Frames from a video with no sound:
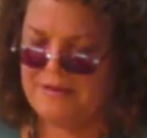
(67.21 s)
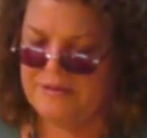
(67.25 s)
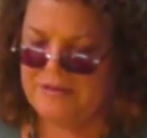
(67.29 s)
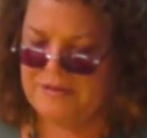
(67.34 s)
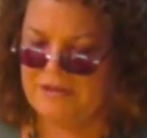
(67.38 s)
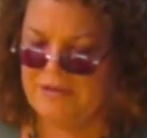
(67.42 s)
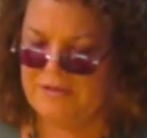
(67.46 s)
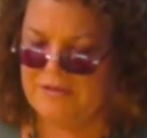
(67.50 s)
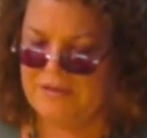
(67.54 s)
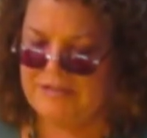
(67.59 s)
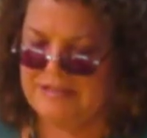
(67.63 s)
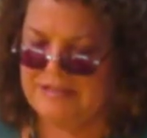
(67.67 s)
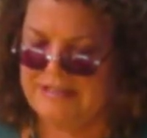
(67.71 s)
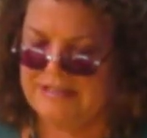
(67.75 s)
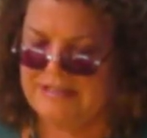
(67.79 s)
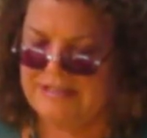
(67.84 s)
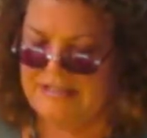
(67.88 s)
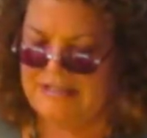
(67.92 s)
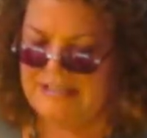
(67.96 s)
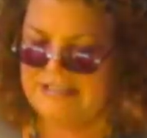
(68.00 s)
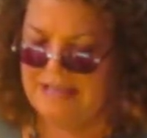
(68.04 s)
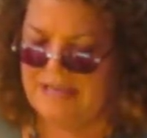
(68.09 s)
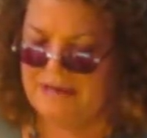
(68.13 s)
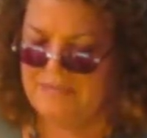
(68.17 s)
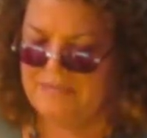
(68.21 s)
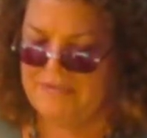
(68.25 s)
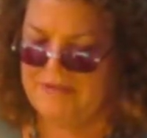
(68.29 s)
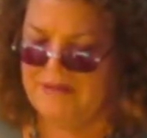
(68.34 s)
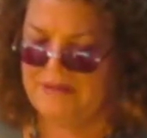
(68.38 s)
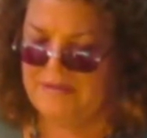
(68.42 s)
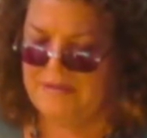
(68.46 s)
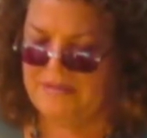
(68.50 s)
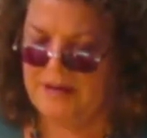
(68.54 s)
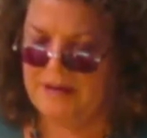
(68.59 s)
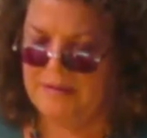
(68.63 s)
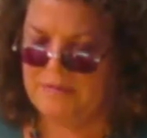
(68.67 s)
So this is the same
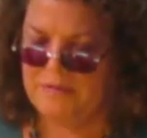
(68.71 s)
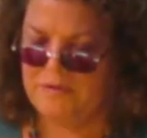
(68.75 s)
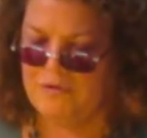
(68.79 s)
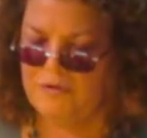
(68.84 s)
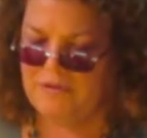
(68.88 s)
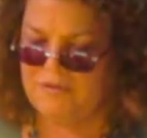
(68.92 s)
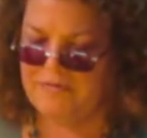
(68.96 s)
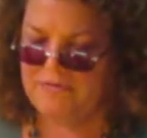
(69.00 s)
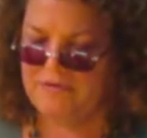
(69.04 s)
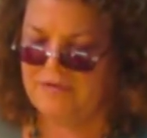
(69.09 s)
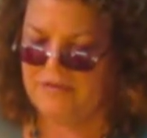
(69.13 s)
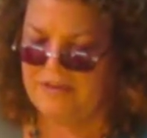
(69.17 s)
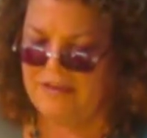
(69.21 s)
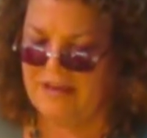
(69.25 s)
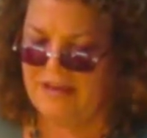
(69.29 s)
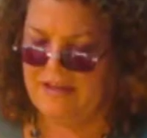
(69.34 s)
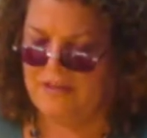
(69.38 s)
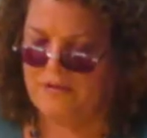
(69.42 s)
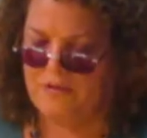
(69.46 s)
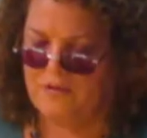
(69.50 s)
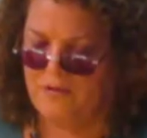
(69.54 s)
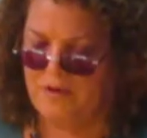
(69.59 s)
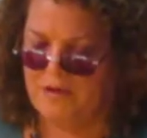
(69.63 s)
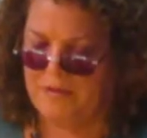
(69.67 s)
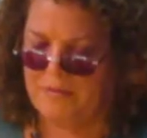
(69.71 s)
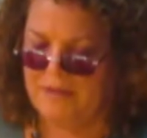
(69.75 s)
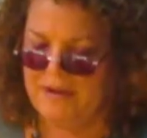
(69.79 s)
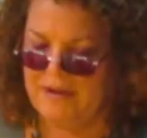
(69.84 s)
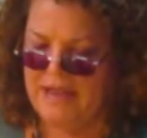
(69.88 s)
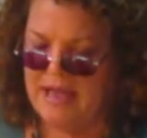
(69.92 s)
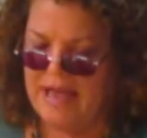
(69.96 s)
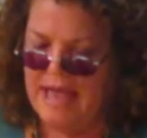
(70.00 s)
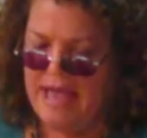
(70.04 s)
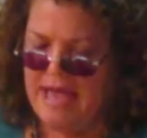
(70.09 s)
thing that I'm doing for the other ornament.